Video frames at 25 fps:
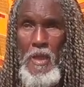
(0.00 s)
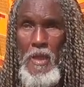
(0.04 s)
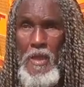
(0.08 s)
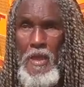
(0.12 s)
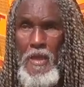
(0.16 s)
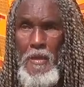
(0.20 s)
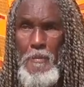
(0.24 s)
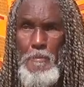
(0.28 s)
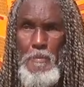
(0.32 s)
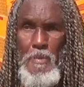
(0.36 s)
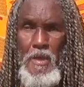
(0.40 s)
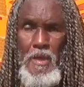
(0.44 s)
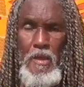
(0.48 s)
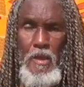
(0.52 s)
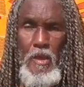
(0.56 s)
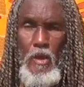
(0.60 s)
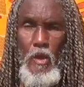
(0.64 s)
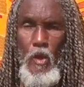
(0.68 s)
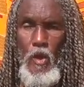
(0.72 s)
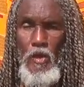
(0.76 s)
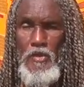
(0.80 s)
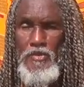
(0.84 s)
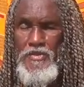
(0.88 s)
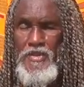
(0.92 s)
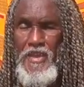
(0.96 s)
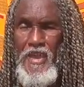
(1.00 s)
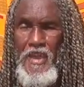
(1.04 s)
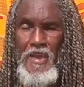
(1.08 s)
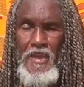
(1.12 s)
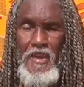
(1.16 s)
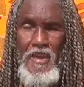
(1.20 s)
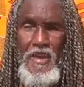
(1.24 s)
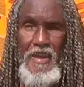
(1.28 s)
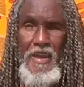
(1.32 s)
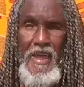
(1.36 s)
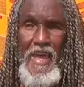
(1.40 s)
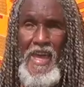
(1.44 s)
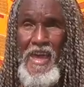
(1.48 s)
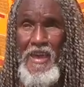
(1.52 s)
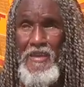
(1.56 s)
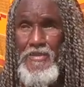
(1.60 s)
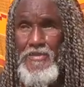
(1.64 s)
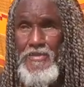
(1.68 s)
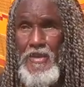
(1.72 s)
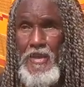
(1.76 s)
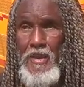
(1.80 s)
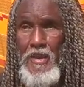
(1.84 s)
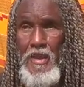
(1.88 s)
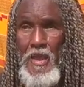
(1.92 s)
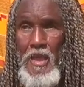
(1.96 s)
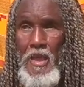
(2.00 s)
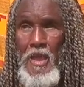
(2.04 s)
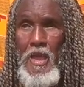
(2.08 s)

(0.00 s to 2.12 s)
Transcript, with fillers: and many are seeking an exit,